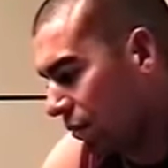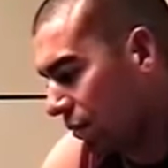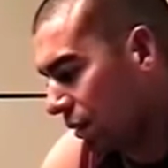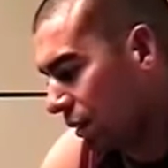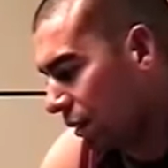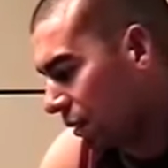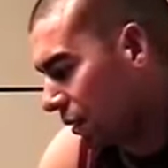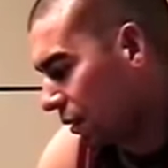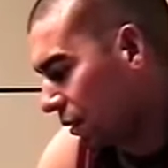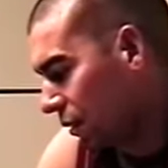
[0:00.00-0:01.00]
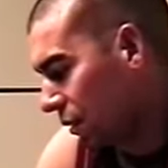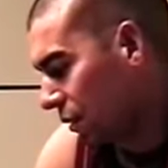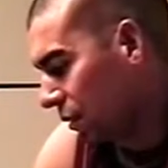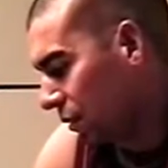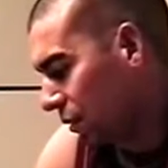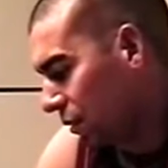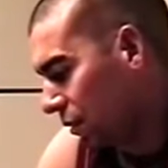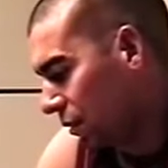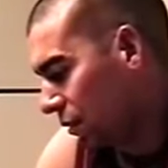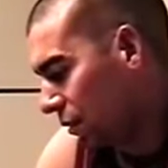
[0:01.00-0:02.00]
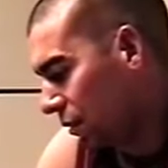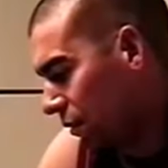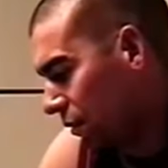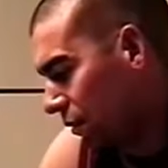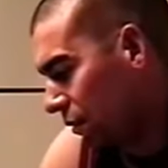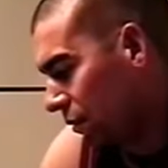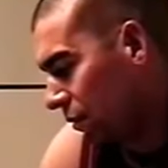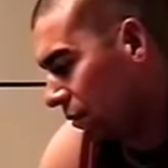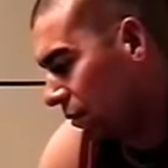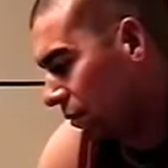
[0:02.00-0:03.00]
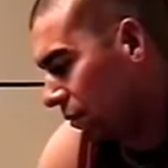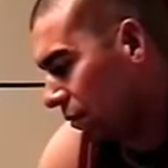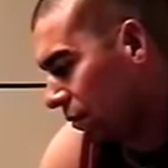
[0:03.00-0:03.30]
(silence)